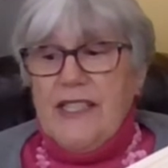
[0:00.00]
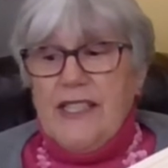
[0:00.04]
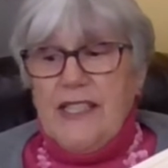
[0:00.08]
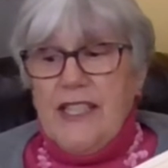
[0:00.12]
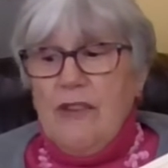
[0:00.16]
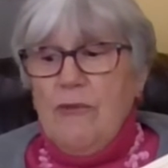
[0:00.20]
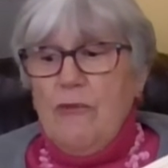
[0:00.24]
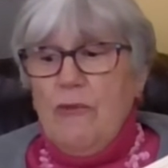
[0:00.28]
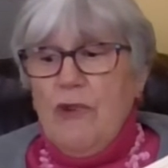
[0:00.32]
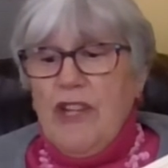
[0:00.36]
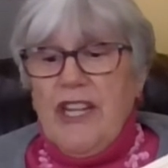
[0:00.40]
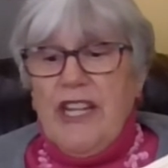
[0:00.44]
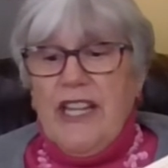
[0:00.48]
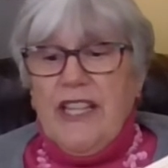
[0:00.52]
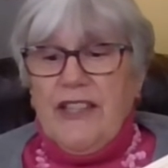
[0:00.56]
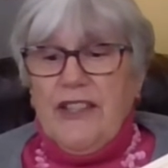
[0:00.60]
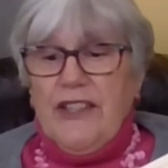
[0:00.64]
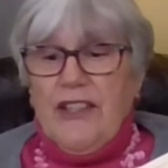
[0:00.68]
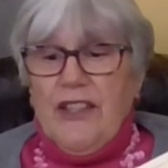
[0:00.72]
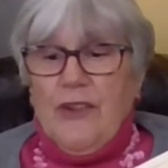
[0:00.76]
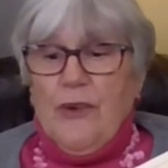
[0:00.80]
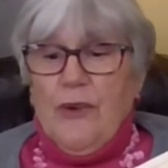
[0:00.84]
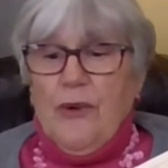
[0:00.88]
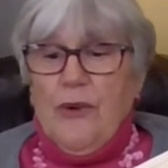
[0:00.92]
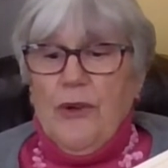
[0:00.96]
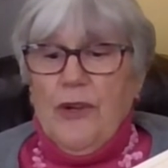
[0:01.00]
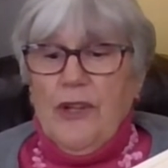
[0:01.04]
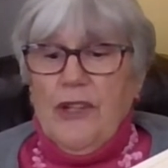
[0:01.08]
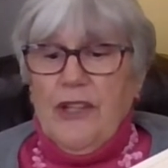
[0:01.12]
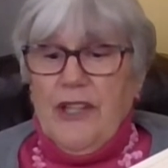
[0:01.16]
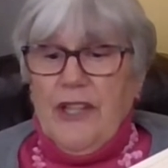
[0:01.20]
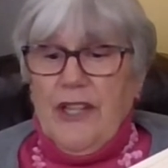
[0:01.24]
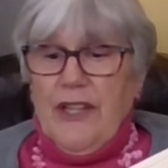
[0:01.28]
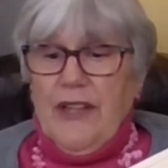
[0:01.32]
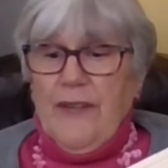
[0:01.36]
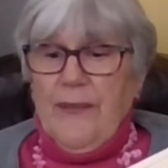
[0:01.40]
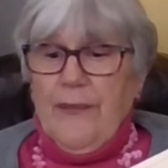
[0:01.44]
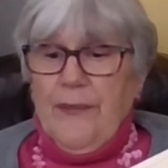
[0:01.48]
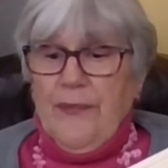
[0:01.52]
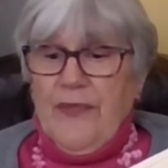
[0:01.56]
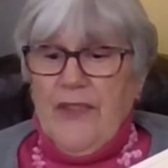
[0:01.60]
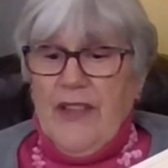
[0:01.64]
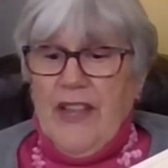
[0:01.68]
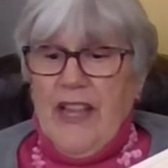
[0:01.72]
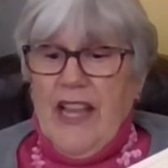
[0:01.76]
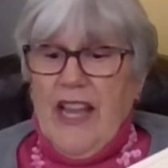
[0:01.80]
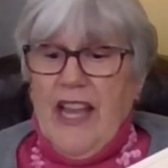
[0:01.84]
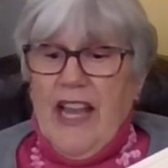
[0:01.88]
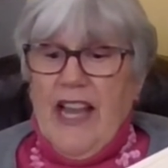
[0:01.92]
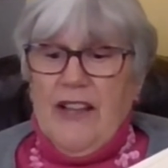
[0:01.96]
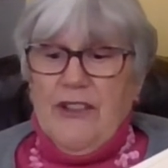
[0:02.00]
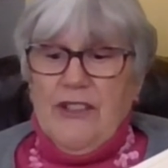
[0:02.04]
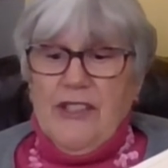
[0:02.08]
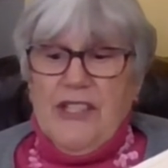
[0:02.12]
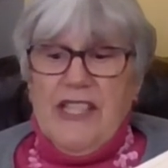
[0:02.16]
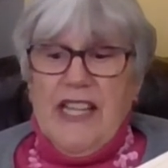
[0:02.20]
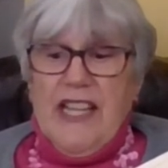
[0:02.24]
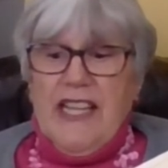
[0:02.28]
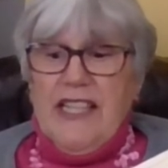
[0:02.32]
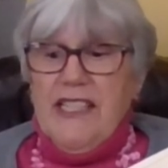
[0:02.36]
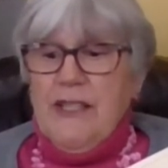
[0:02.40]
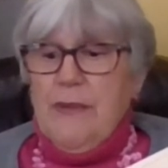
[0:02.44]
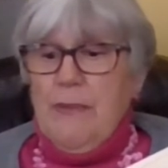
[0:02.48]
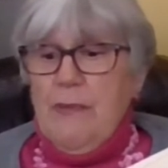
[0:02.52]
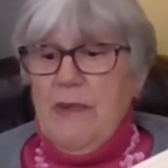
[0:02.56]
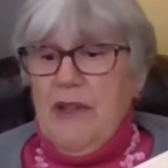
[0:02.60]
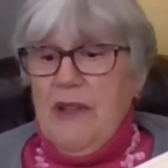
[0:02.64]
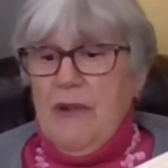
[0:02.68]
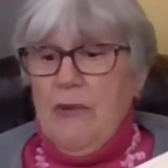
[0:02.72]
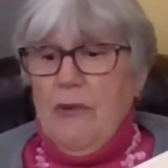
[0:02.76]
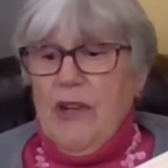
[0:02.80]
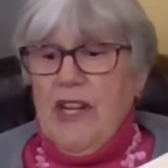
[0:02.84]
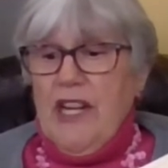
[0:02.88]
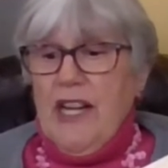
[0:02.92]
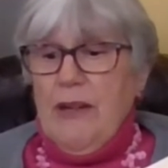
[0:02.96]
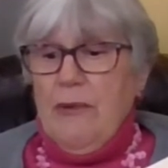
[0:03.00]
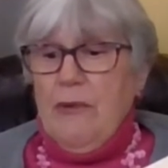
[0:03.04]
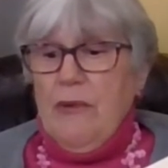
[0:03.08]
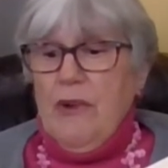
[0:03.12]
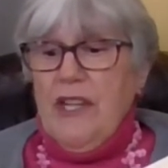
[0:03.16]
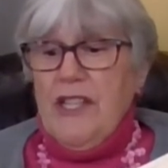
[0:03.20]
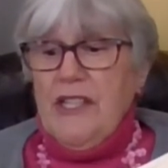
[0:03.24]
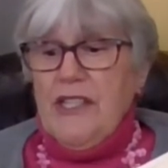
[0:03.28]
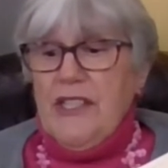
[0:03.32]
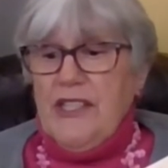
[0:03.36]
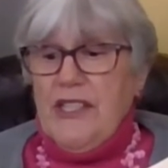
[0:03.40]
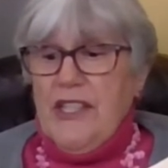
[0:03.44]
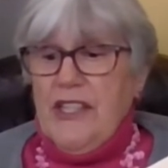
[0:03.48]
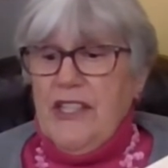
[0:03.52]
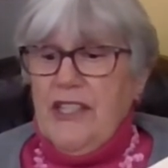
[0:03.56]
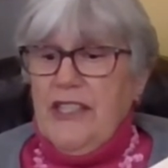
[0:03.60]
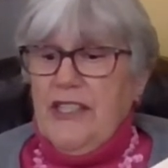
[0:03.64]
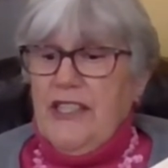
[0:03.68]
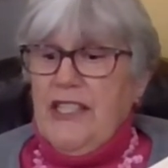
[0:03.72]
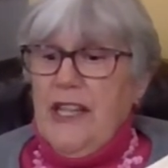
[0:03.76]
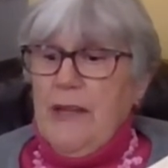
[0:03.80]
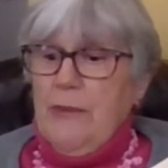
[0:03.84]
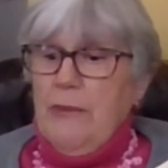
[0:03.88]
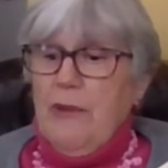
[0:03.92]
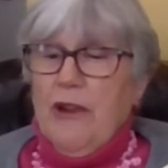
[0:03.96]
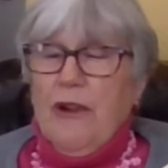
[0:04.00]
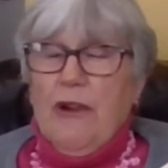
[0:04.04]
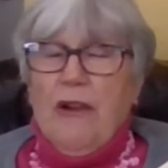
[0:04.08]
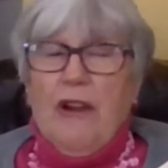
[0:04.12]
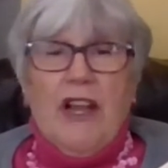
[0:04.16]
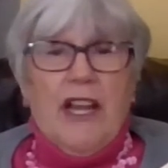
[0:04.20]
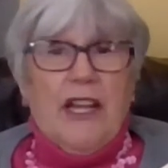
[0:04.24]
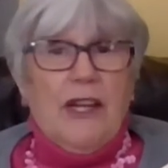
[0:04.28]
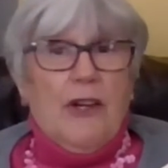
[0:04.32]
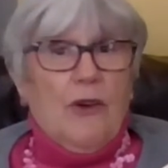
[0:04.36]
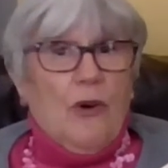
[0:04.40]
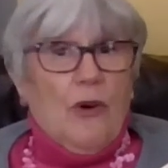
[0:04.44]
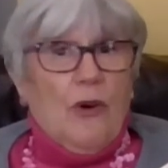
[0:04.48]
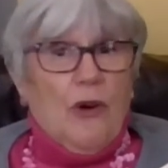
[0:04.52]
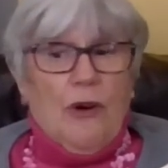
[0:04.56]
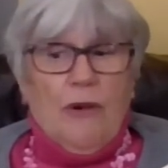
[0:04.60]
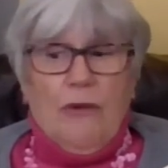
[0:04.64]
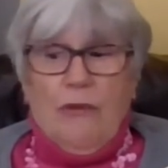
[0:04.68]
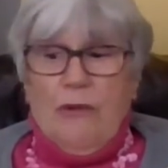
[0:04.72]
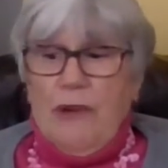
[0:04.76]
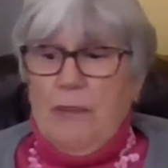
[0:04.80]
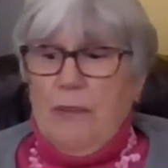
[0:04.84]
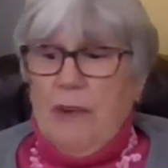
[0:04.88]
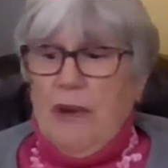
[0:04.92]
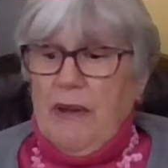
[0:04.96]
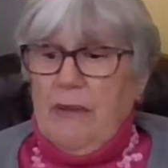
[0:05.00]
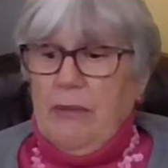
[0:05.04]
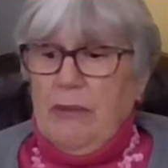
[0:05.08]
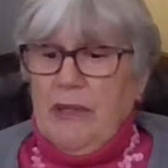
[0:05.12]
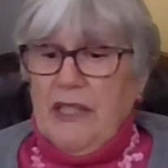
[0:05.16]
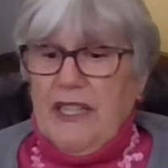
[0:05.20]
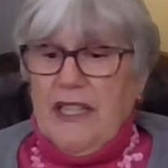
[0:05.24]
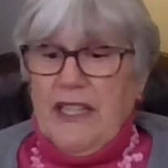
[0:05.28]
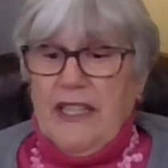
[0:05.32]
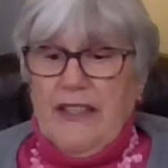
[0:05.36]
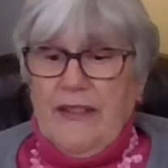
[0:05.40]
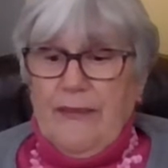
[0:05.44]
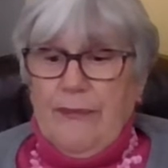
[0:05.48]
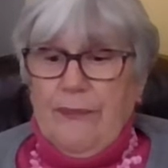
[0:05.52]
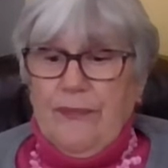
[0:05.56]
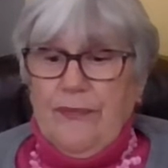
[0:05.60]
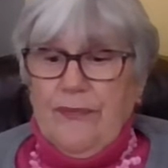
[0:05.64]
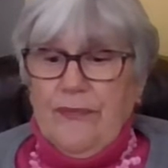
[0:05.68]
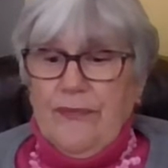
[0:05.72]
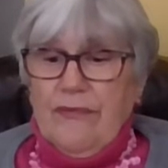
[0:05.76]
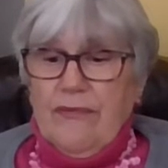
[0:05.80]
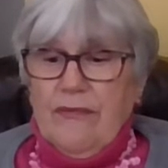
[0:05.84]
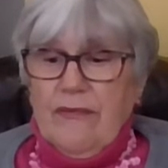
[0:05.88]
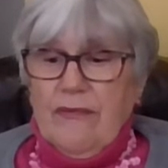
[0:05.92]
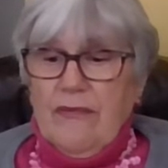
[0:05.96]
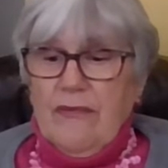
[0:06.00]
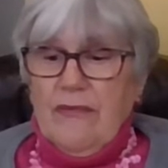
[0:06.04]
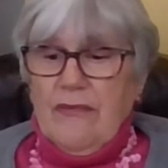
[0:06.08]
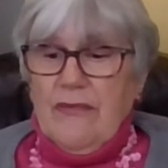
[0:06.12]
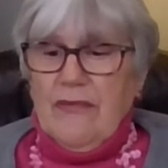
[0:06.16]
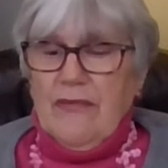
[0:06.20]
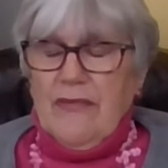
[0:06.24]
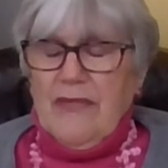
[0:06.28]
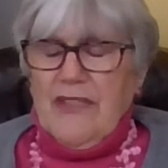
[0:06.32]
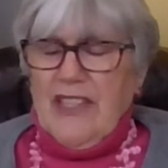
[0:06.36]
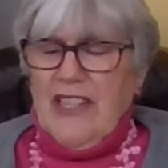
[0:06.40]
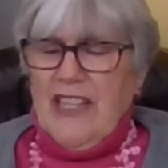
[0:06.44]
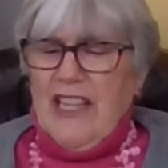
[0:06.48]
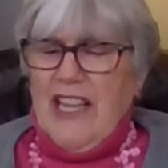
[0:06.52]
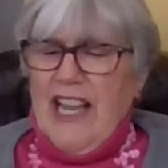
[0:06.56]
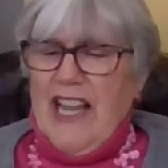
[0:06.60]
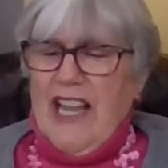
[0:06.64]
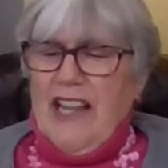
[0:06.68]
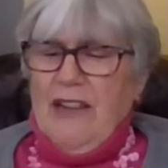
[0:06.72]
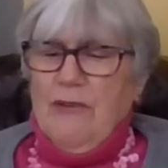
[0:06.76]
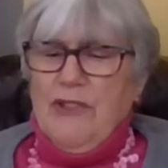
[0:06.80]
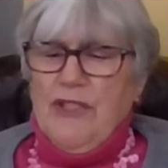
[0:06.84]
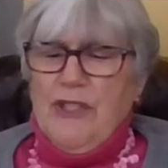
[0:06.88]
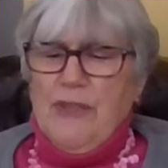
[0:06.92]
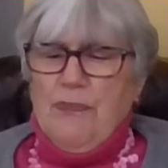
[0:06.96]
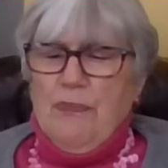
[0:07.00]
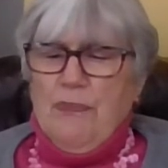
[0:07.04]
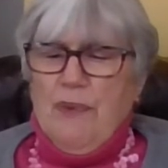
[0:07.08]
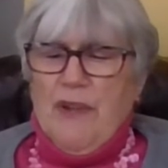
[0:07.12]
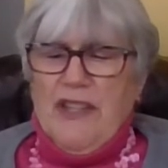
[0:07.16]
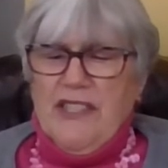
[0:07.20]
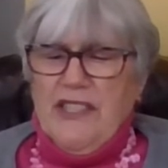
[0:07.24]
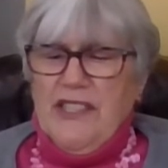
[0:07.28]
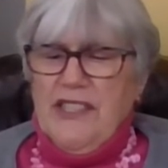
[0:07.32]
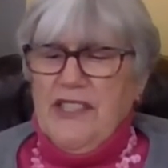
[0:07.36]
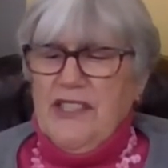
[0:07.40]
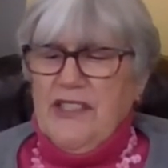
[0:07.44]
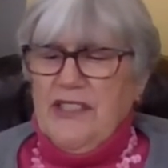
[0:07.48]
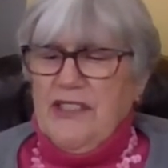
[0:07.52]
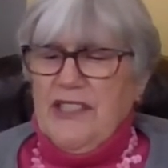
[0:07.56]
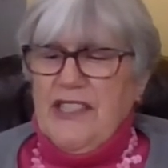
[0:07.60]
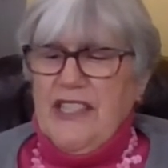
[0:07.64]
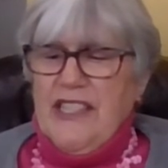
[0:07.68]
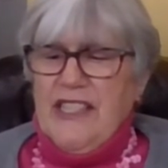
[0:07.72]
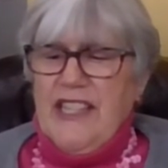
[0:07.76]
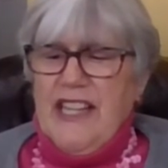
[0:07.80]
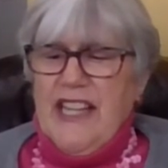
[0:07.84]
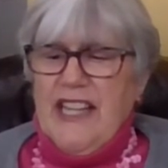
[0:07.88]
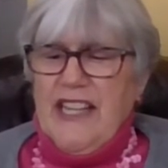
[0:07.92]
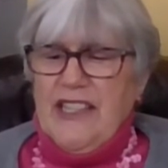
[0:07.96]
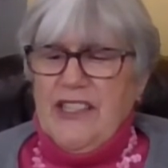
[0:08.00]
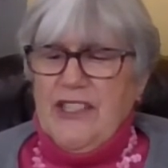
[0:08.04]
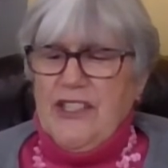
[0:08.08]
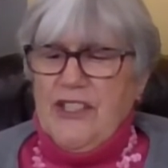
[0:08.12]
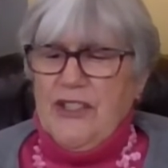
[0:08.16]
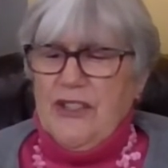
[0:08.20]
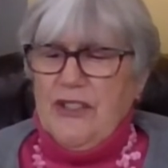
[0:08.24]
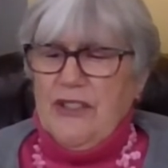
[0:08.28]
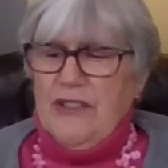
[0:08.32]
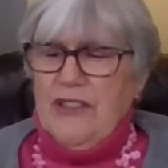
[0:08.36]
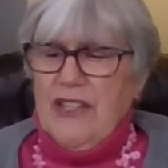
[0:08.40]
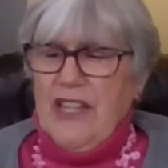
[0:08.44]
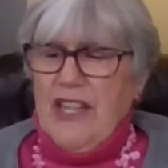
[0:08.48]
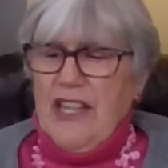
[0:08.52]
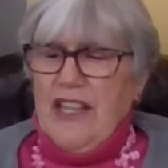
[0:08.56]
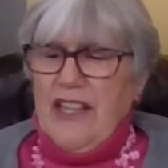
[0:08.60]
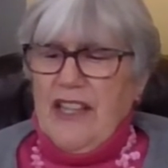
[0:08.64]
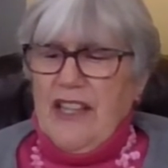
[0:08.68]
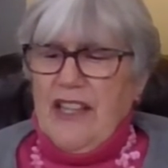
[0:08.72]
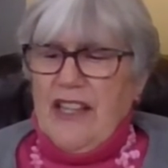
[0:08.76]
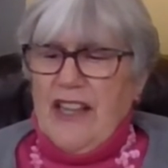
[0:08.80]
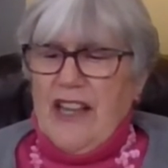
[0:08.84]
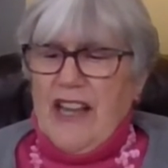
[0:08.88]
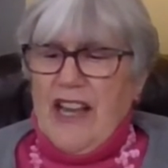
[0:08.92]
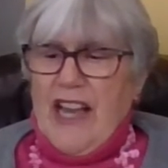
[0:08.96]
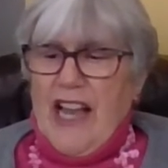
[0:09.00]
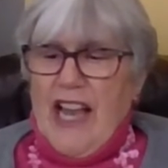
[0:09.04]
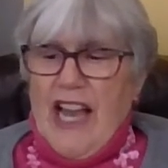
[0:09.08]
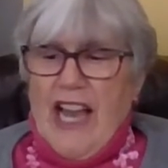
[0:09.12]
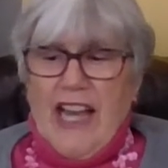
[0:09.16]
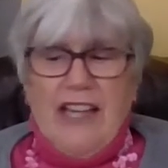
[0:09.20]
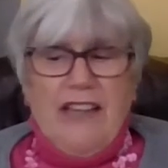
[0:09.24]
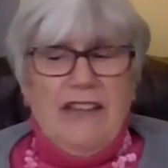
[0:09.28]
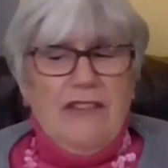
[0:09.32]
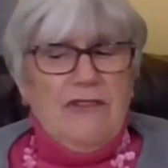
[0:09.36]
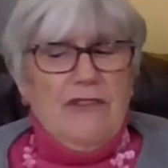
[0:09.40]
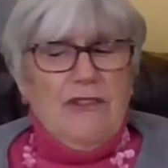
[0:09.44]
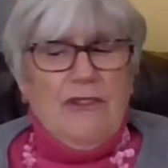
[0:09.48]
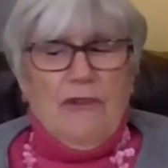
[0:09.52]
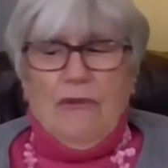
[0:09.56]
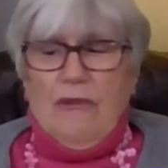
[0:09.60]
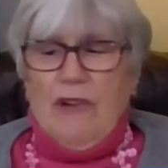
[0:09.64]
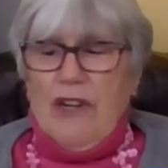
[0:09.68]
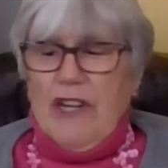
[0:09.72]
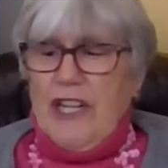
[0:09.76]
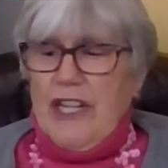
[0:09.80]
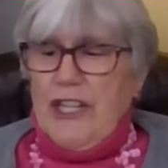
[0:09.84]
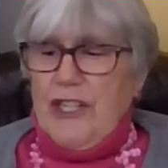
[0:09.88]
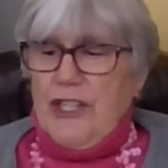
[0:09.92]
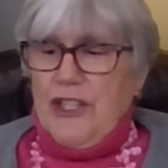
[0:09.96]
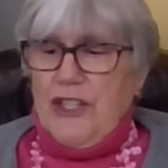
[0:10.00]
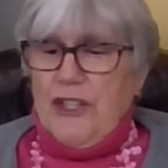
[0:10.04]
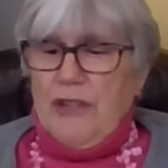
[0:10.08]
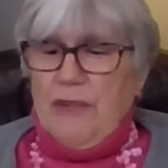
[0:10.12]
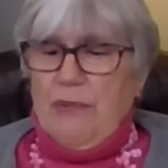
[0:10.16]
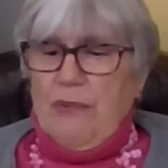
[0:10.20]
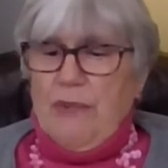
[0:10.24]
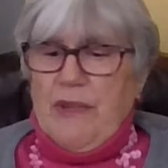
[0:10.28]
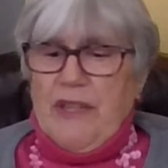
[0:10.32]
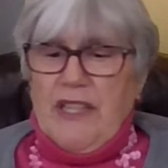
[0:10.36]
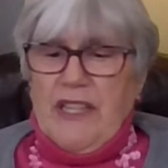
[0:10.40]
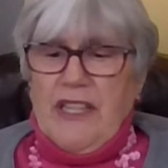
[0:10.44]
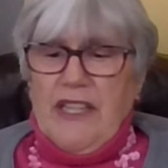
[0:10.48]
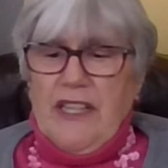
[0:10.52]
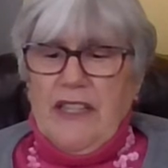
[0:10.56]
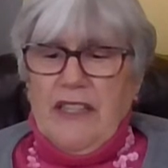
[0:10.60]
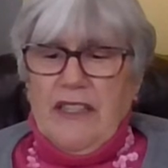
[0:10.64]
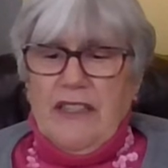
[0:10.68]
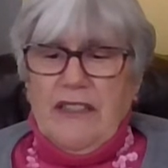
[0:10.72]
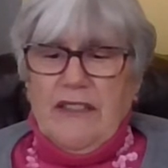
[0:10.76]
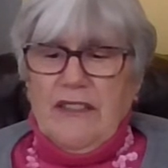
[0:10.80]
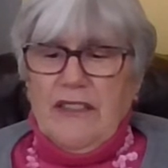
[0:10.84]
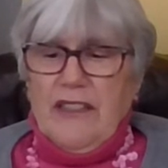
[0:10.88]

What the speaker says: Someone at the courthouse asked me what I was, a Democrat or a Republican. I was puzzled and answered, "I don't know what I should be.